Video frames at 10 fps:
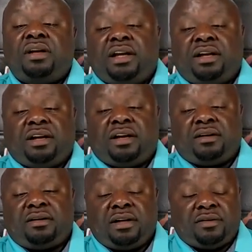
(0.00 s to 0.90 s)
and
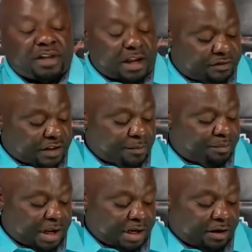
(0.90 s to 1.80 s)
uh, if they stop
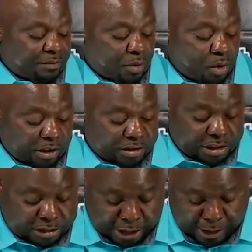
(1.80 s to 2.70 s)
paying their mortgage,
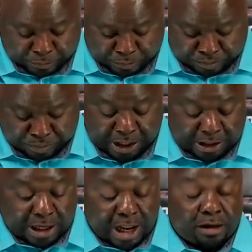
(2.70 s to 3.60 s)
they stop paying
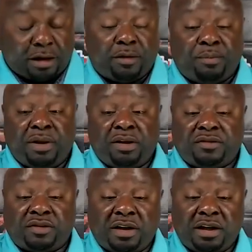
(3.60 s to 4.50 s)
a lot of other
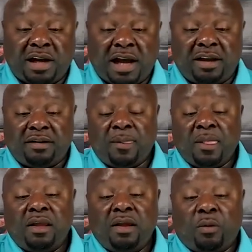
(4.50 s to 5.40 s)
bills, so they're not
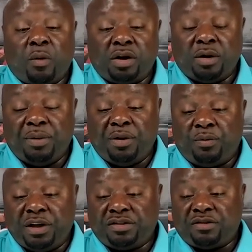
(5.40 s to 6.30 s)
wanting to be
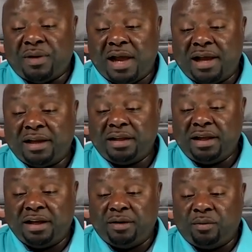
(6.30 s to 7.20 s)
reached by
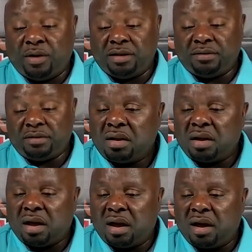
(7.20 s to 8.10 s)
anyone.
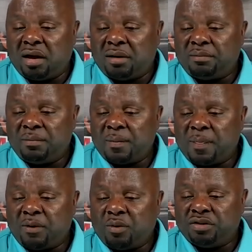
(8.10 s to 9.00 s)

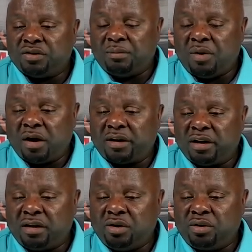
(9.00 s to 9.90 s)
Um, was the
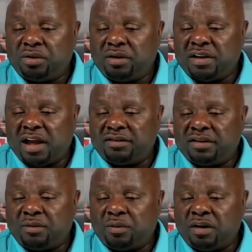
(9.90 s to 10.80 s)
market lucrative as
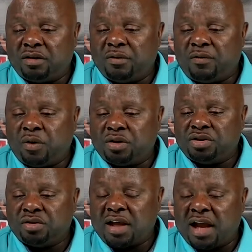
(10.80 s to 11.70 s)
it was before
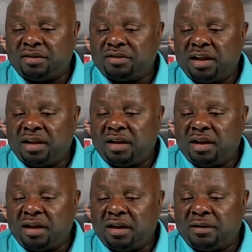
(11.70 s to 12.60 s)
2008?
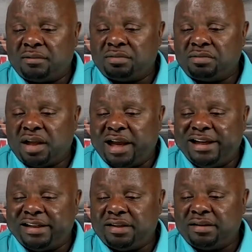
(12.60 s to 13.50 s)
Um,
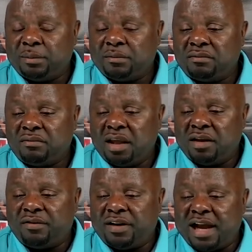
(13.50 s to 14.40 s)

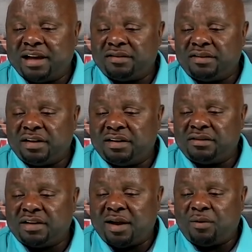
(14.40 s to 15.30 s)
if not, is, the,
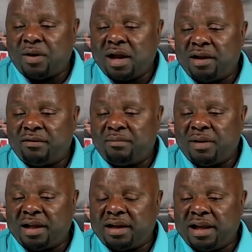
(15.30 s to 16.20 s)
is that why
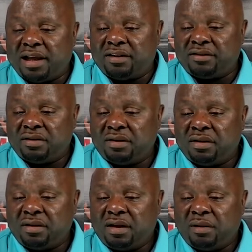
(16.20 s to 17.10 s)
everybody has
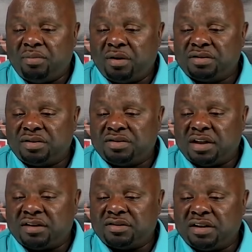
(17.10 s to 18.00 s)
a book to
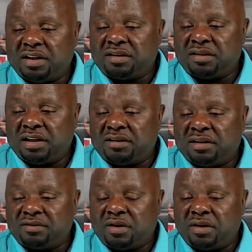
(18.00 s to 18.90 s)
sell, seeing things
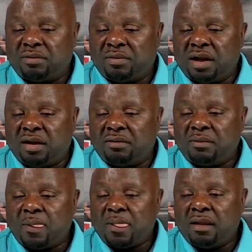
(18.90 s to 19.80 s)
that turned around?
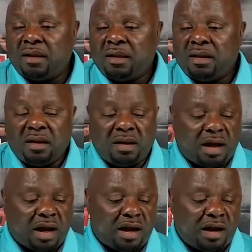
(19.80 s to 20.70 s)

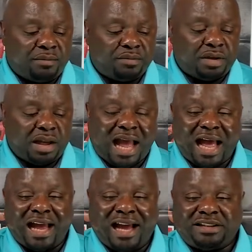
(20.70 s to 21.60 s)
Um, I,
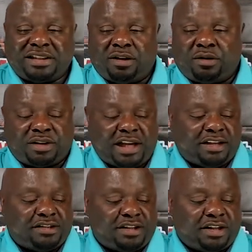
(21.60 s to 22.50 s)
I, still don't think
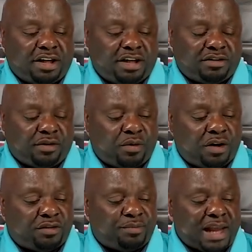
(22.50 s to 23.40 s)
it's as good as it
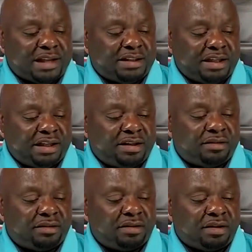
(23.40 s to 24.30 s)
was back
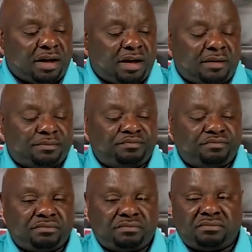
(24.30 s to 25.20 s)
then,
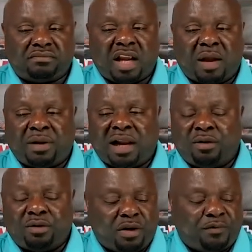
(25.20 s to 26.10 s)
um, but I
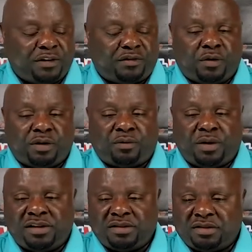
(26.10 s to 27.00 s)
don't know if it's for the
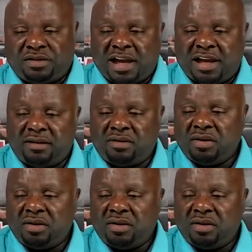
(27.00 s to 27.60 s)
reasons that